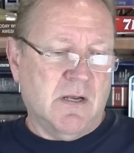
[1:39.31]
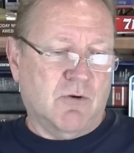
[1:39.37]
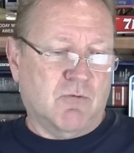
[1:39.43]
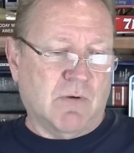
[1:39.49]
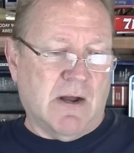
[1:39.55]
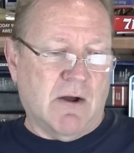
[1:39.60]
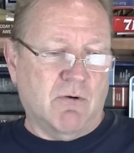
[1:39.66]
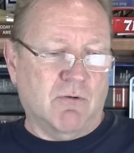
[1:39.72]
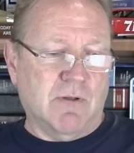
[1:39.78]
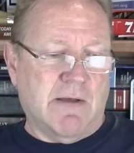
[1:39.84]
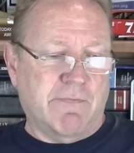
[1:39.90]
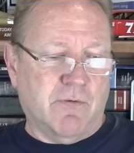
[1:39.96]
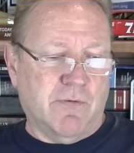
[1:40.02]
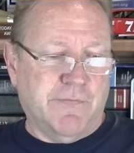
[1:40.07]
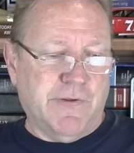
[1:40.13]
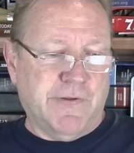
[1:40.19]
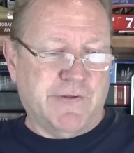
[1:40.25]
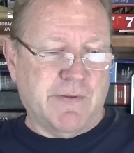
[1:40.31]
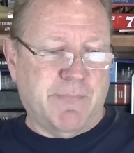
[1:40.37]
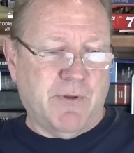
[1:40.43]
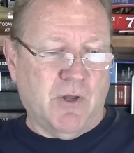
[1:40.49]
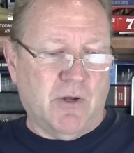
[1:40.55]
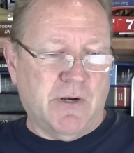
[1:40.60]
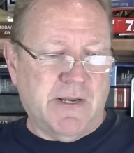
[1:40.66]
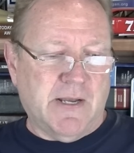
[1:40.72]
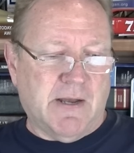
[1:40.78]
Ground level
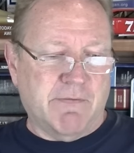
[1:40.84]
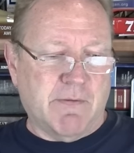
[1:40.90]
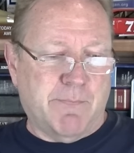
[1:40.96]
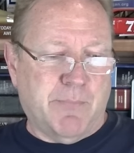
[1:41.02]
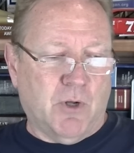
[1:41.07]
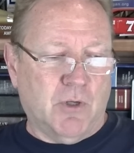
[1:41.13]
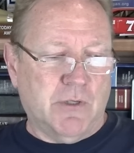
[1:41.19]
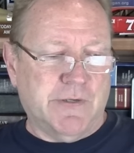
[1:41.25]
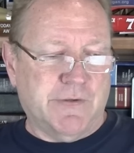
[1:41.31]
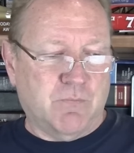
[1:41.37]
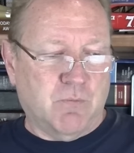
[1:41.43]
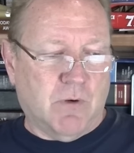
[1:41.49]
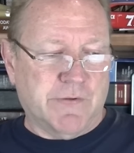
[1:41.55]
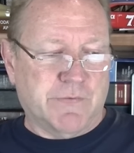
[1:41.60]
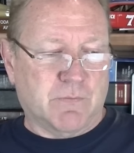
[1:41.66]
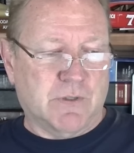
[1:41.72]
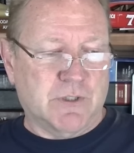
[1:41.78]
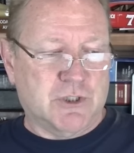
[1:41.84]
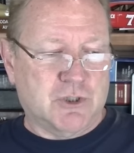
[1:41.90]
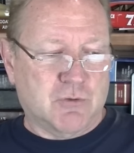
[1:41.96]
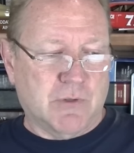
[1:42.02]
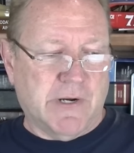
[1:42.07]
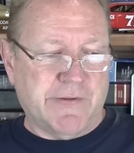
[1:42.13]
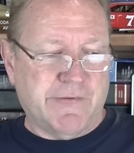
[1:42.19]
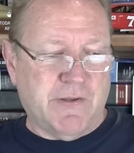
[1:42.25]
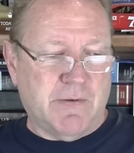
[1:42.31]
visibility of the buildings was
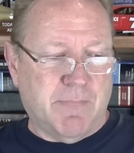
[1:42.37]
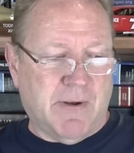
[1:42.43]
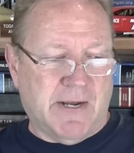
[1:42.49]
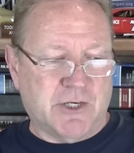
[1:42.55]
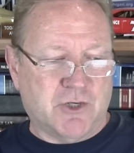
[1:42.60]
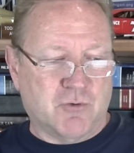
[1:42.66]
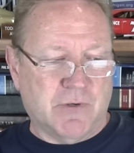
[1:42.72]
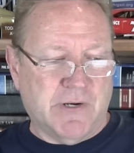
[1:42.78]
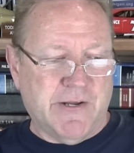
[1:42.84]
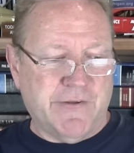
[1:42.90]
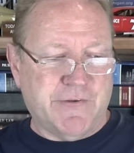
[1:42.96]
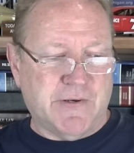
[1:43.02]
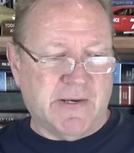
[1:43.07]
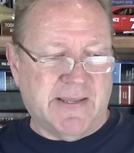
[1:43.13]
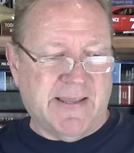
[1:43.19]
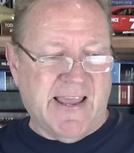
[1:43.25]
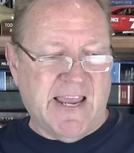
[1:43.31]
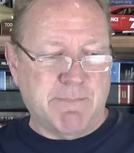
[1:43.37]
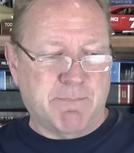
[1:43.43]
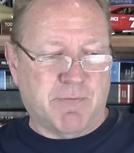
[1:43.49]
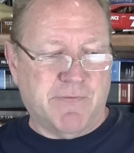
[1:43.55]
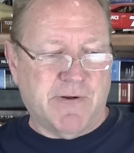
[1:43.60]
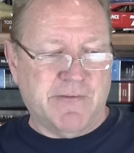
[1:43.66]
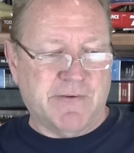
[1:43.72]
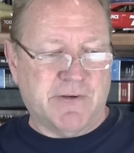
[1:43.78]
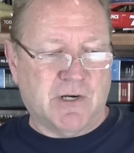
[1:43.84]
restricted by trees and a gate
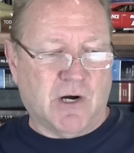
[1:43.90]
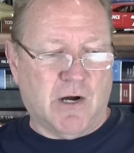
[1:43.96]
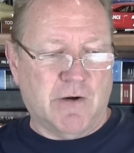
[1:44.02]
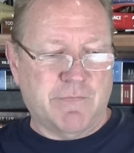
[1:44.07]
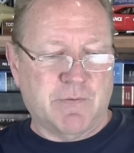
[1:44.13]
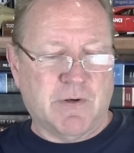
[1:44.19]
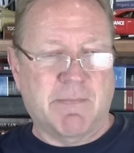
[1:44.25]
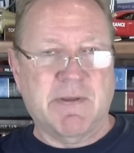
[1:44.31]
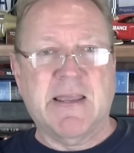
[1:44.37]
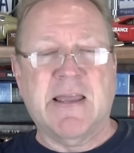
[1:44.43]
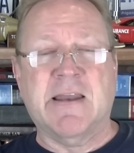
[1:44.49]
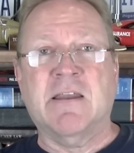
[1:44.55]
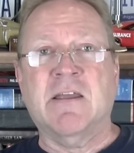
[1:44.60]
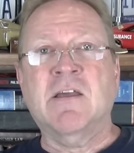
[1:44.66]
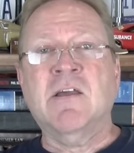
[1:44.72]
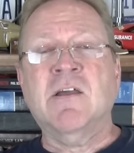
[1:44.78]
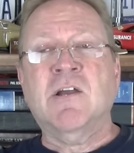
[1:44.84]
prevented cars from coming in.